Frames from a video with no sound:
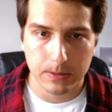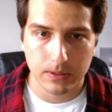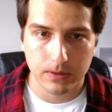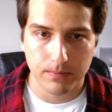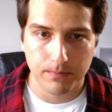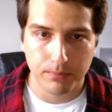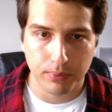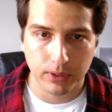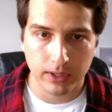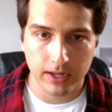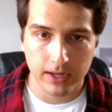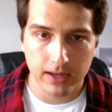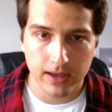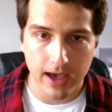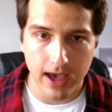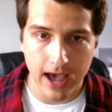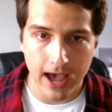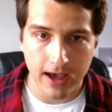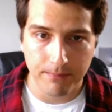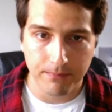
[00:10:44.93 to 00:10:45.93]
Please,
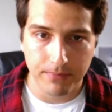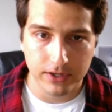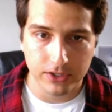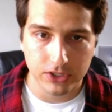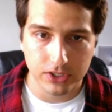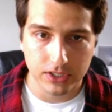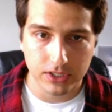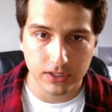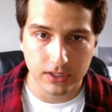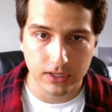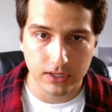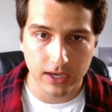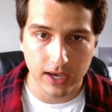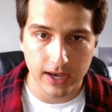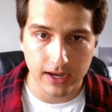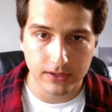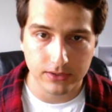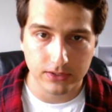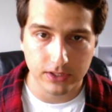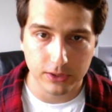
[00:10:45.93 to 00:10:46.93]
Abish
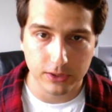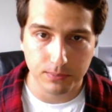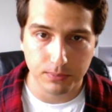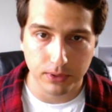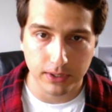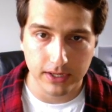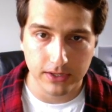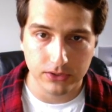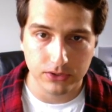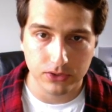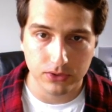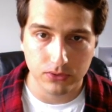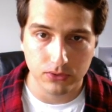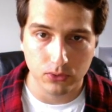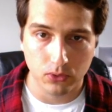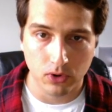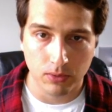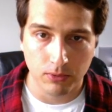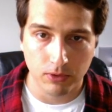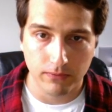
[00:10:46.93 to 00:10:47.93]
Keck says please do
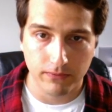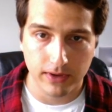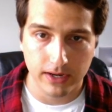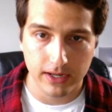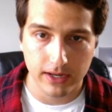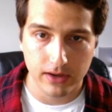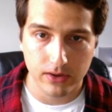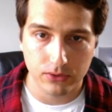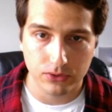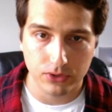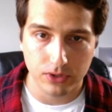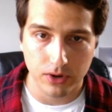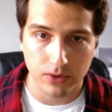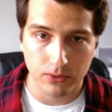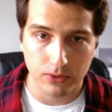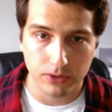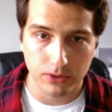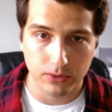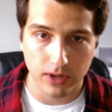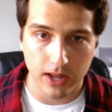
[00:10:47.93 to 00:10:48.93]
normal videos. Don't
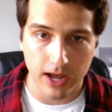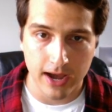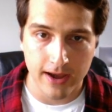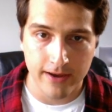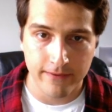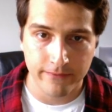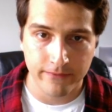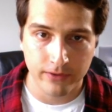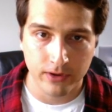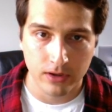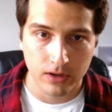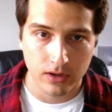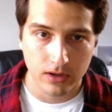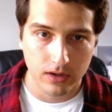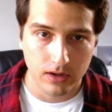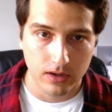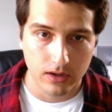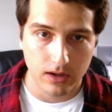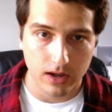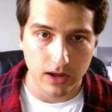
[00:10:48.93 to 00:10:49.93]
do live.
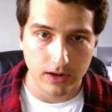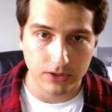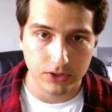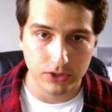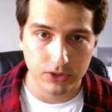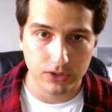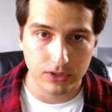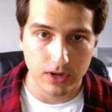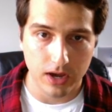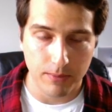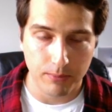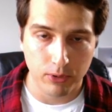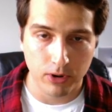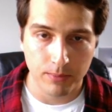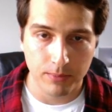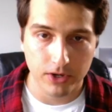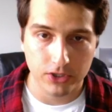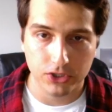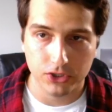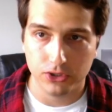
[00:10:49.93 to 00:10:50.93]
I'll just I'll pretty
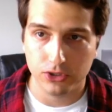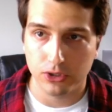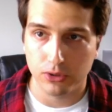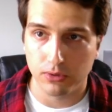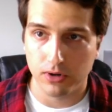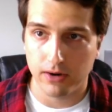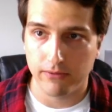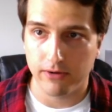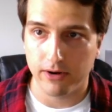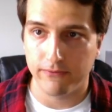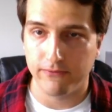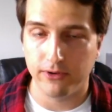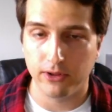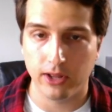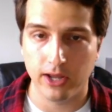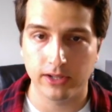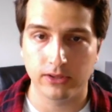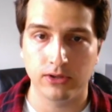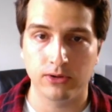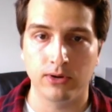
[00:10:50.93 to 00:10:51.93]
much just do whatever I feel
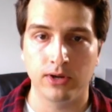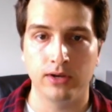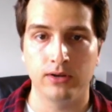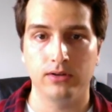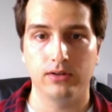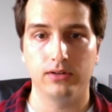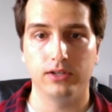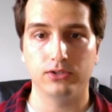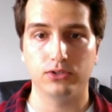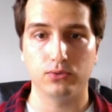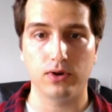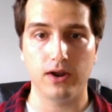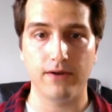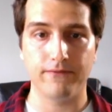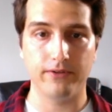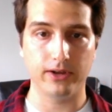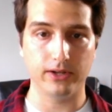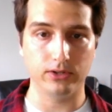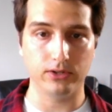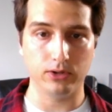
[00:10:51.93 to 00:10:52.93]
like doing. This is what I
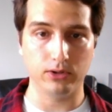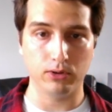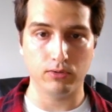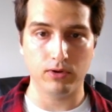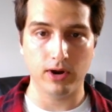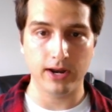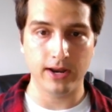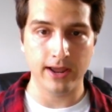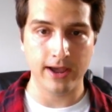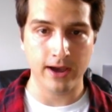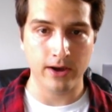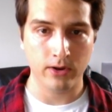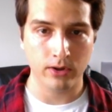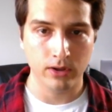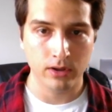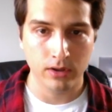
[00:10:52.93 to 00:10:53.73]
feel like doing right now.